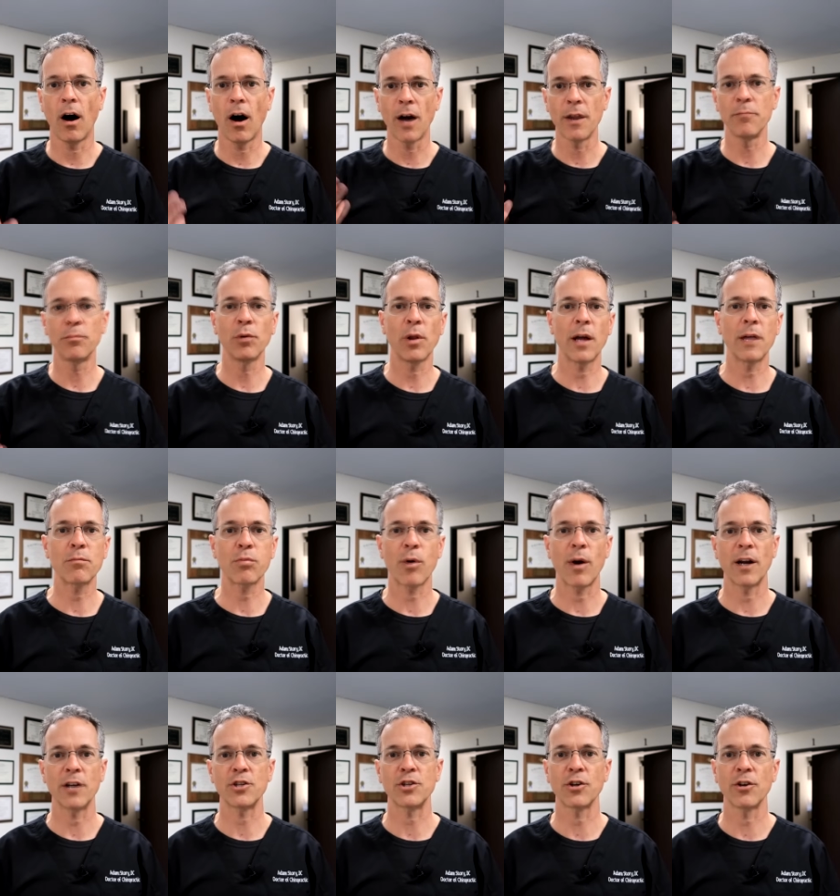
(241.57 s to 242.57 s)
on blood
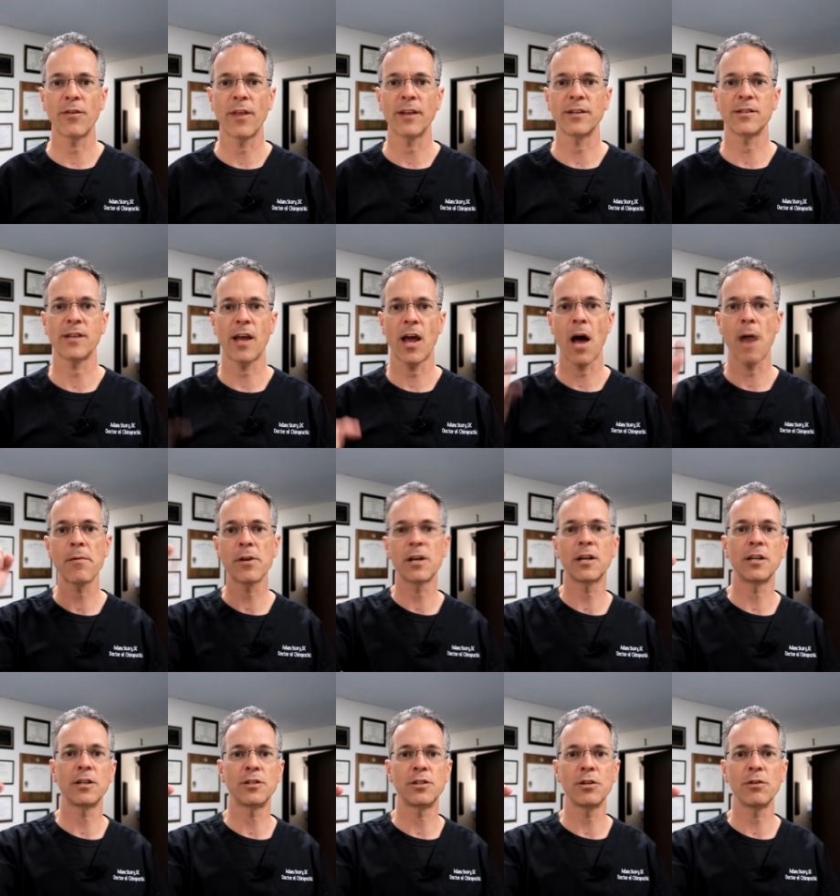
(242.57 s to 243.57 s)
pressure and they say, I'm
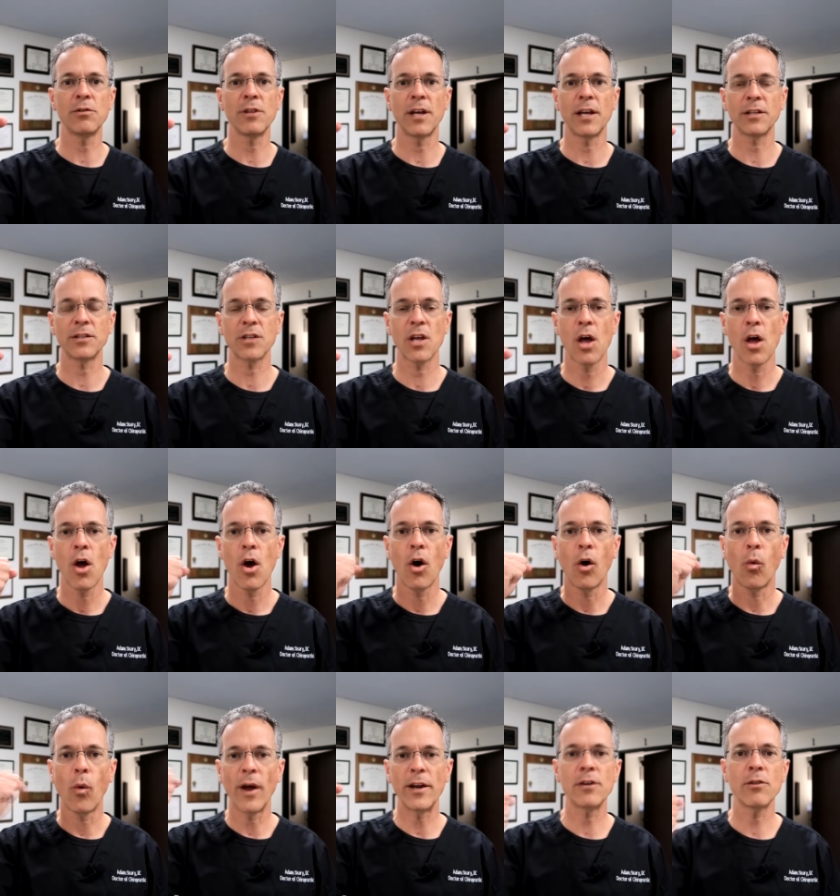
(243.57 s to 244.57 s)
gonna do this,
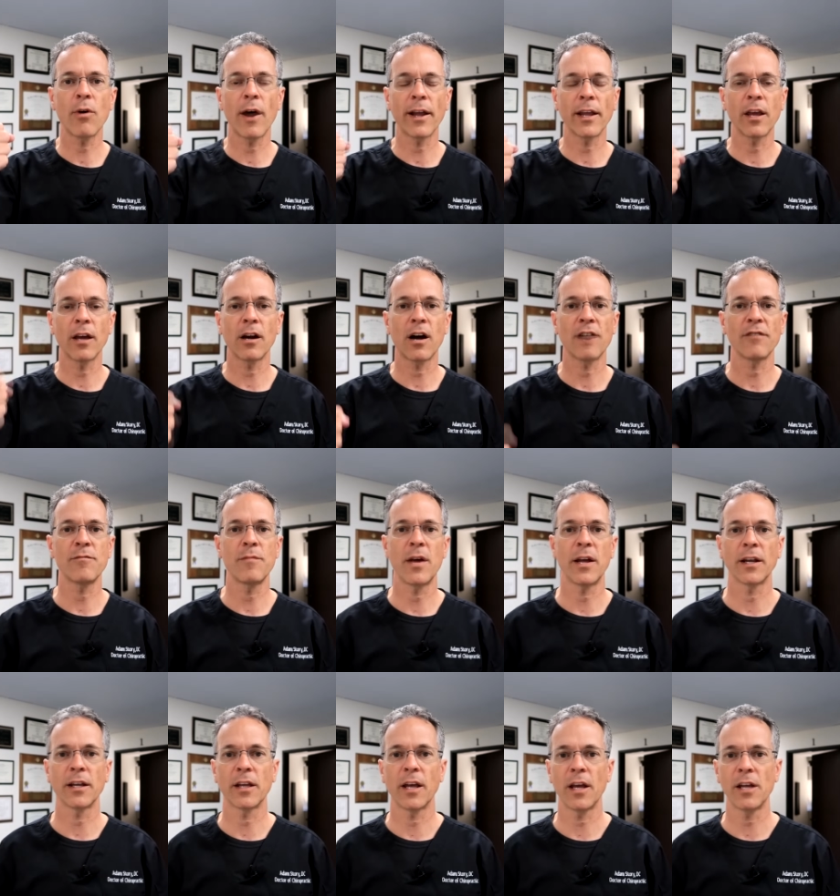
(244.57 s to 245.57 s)
when do I get off
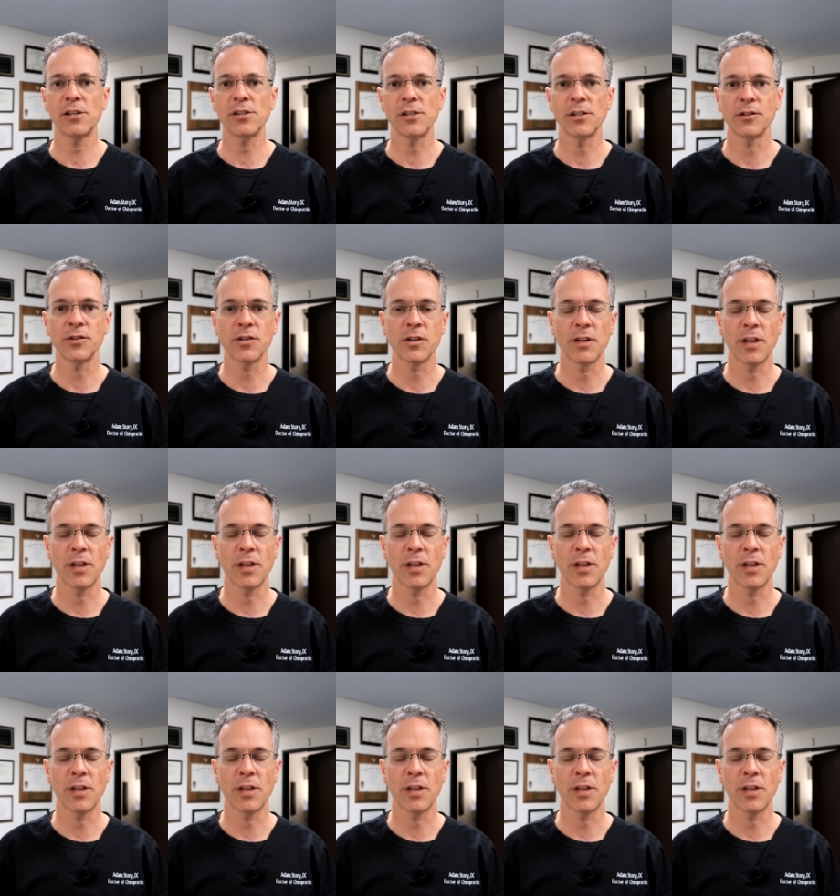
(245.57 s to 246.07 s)
medications?